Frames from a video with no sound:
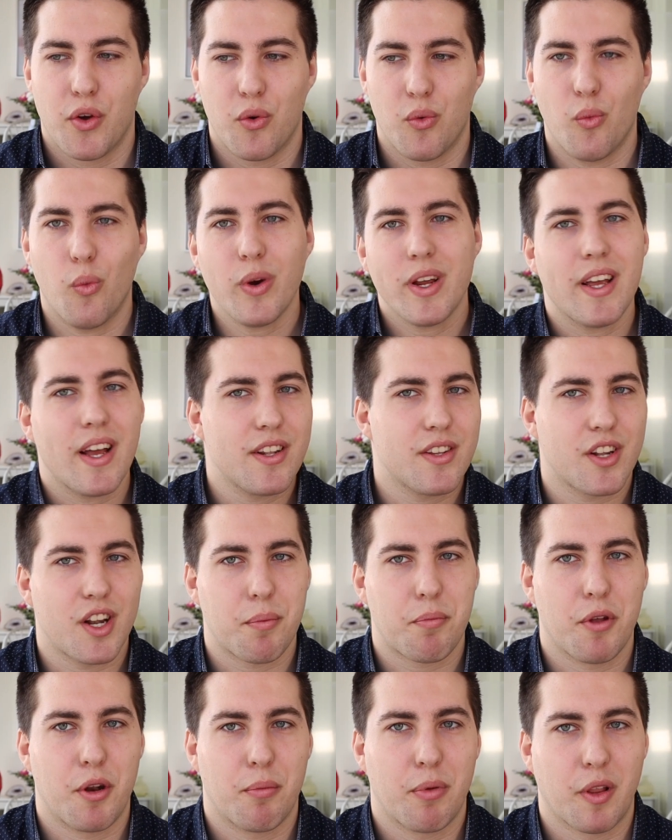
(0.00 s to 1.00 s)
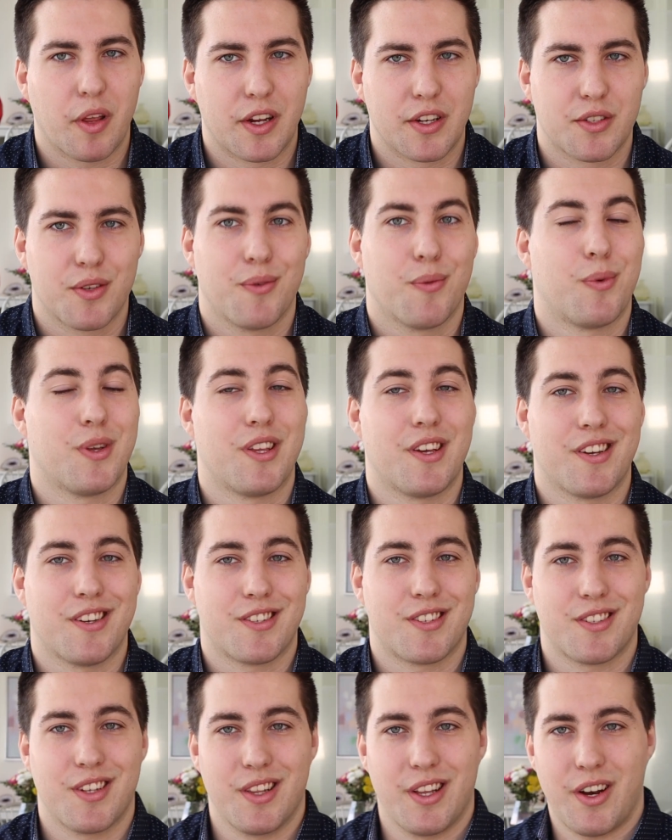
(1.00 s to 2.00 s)
We ended up in a place with a
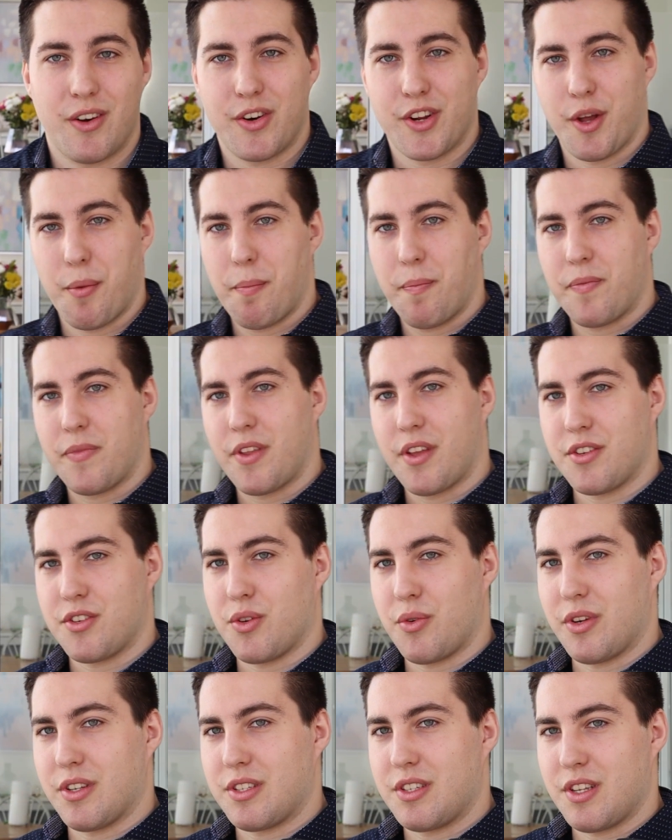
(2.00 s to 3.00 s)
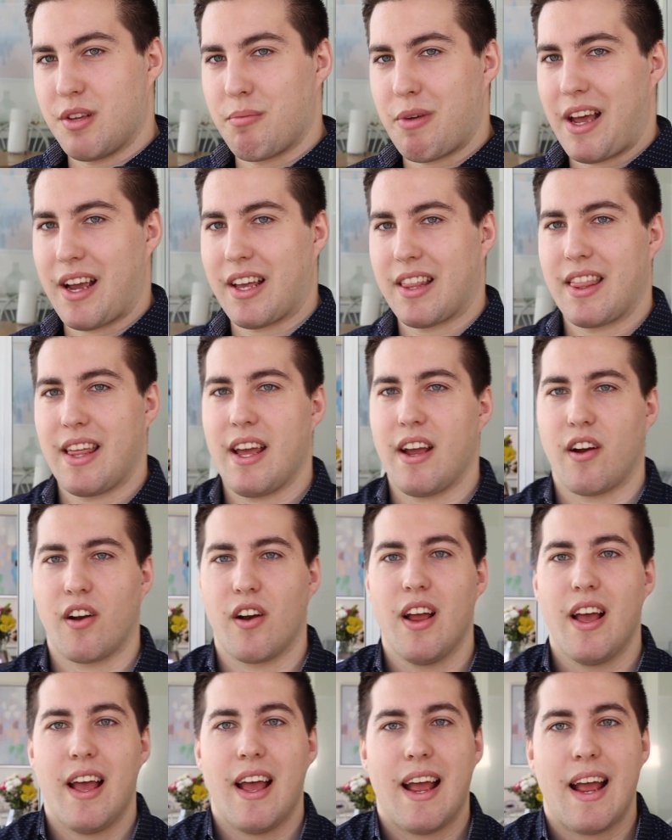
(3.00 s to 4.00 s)
solarium, as you can see back
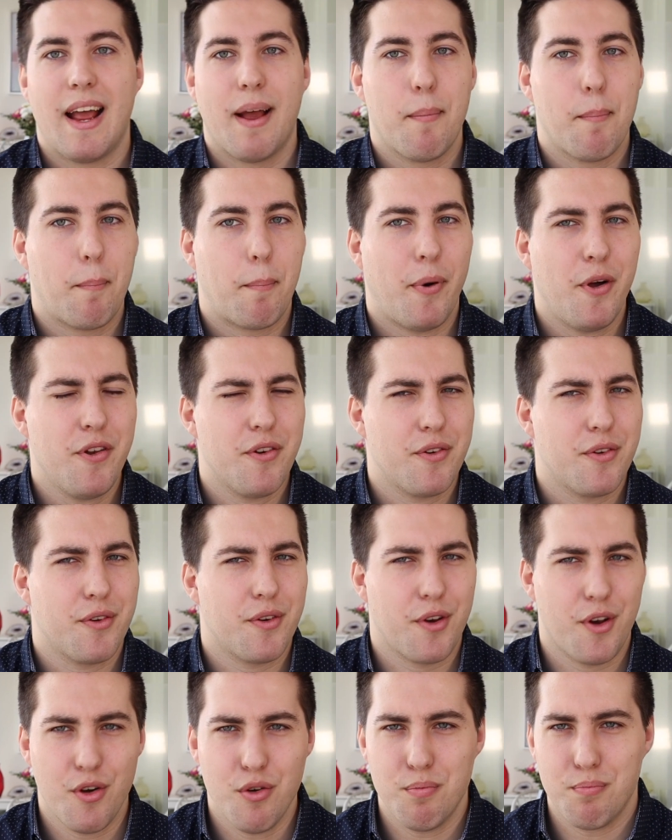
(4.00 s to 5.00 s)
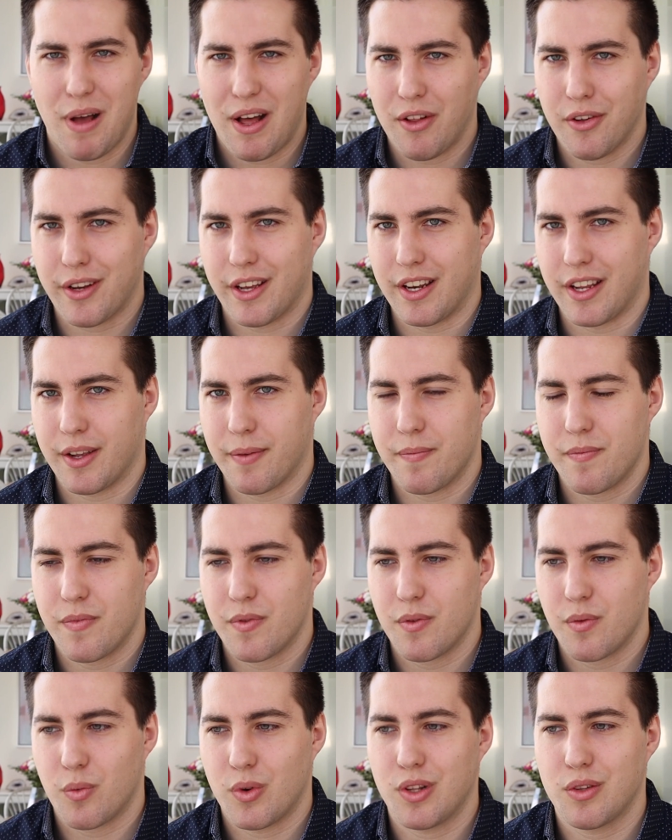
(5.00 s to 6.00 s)
there, but no balcony.
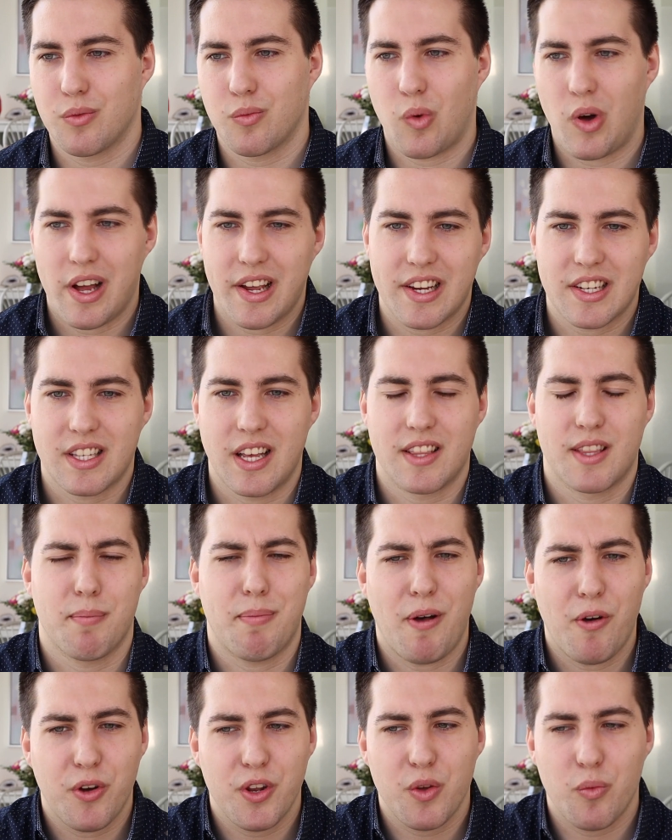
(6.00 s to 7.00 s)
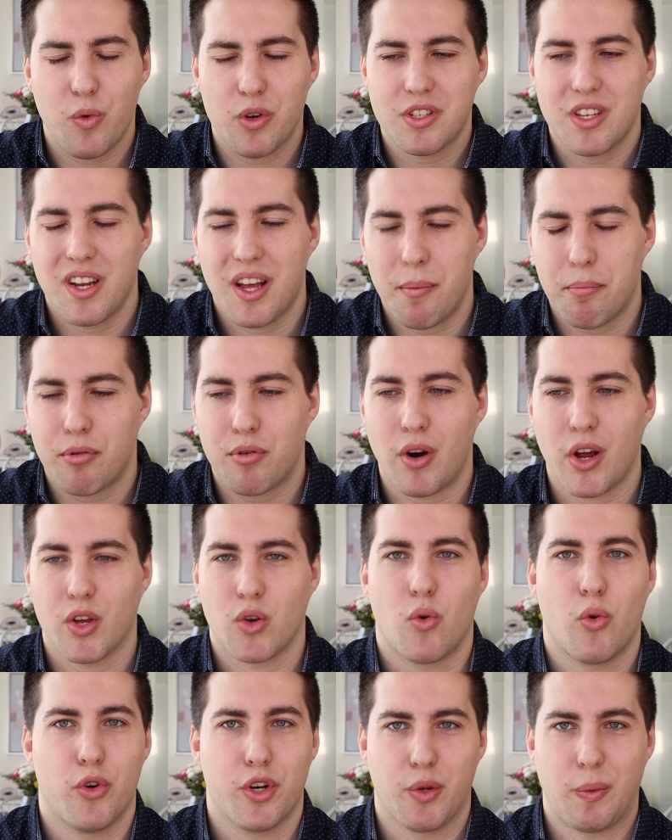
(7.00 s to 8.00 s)
Well, why is that? The balcony wasn't a
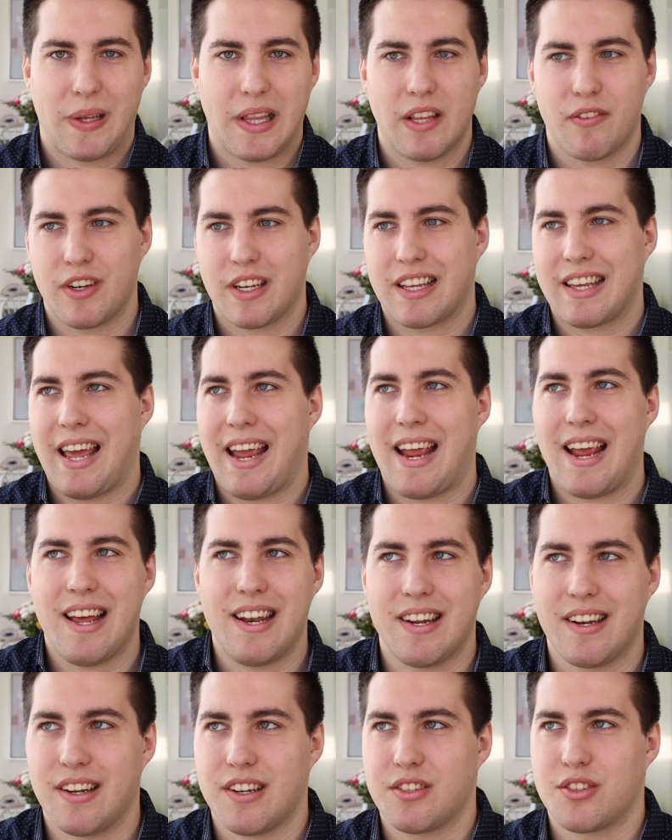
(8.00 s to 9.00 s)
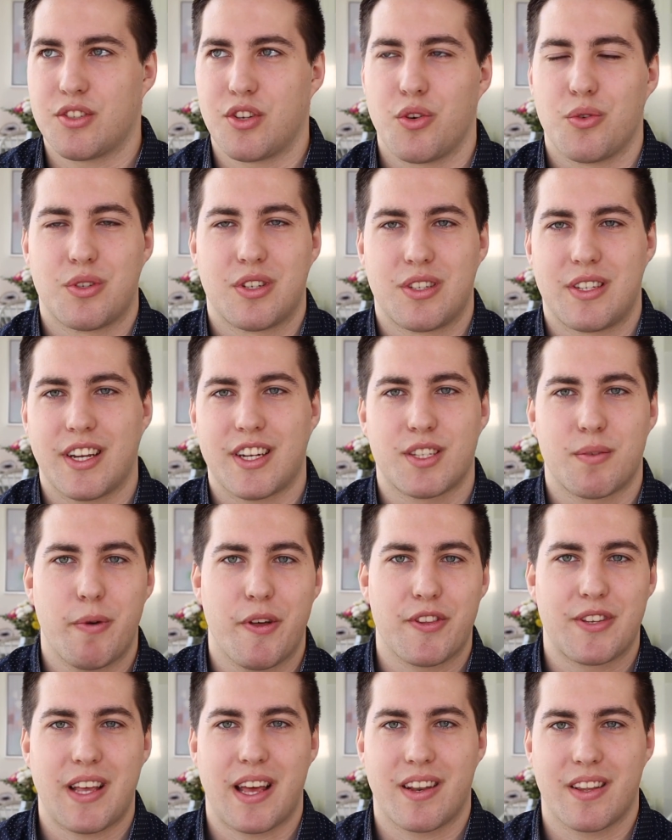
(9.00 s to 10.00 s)
priority. We live in Canada, so 6
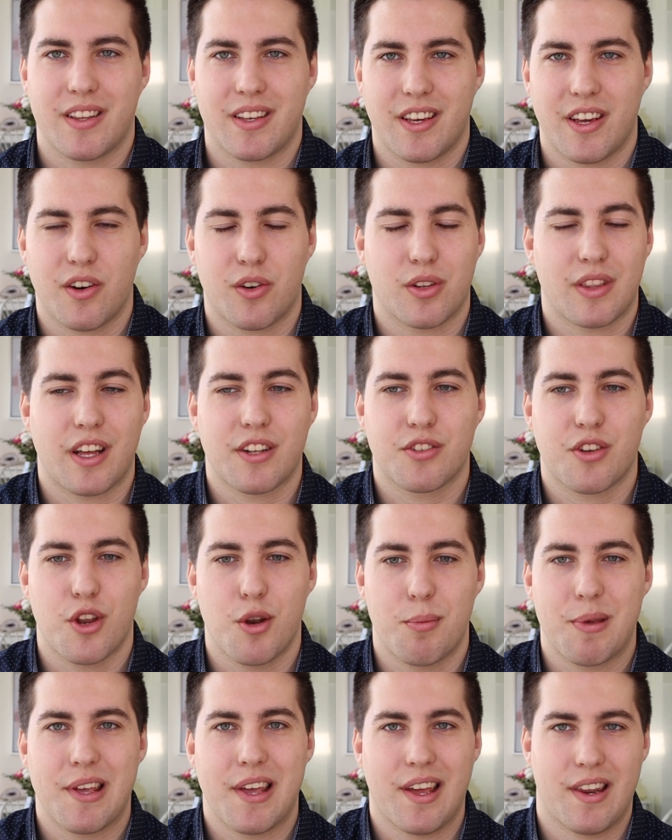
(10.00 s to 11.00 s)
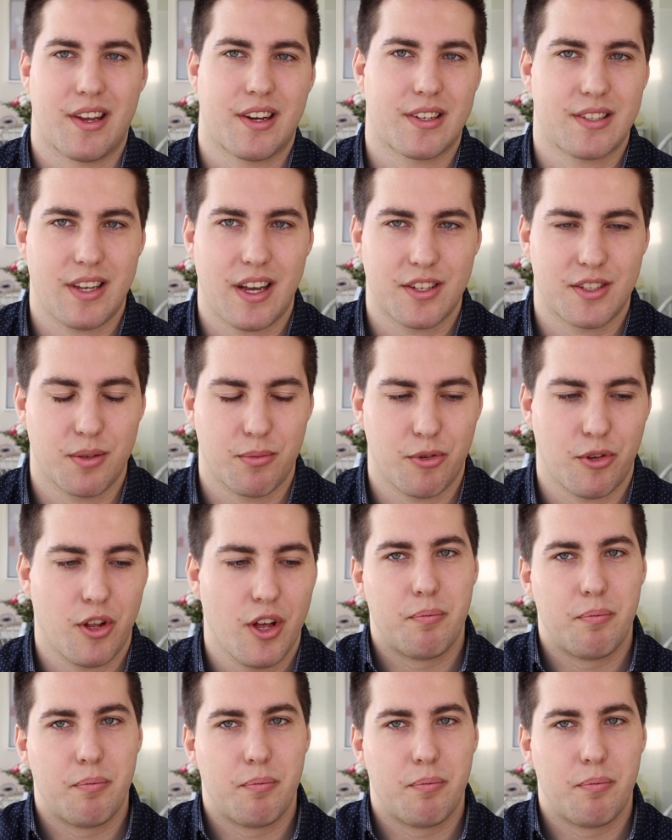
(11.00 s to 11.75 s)
months out of the year, that's going to be inaccessible.